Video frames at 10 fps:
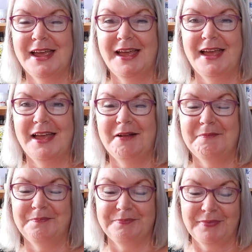
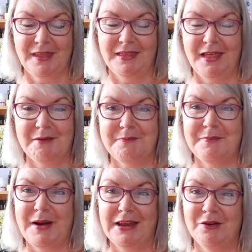um, a
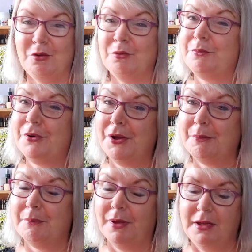brand called
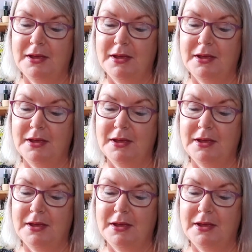Prym,